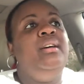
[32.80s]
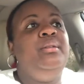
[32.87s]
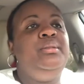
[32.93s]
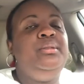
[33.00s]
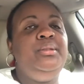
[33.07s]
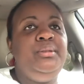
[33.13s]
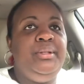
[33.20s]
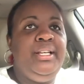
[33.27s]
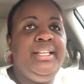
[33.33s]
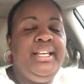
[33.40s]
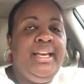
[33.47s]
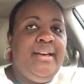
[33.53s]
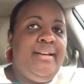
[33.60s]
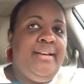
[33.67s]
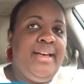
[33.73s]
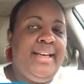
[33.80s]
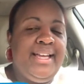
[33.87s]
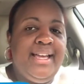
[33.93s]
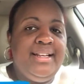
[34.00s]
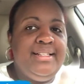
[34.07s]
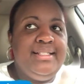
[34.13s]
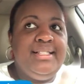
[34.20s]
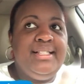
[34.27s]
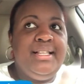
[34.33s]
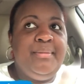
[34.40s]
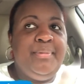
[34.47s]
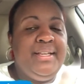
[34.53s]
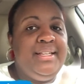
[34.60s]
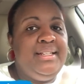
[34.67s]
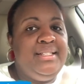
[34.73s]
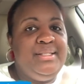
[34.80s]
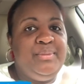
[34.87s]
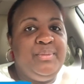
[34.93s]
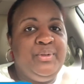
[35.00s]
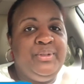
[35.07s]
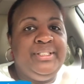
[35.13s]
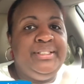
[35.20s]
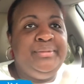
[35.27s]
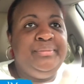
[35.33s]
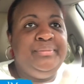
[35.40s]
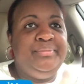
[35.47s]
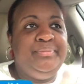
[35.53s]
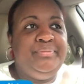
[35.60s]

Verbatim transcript: Ooh, yeah, I kind of slept in this morning.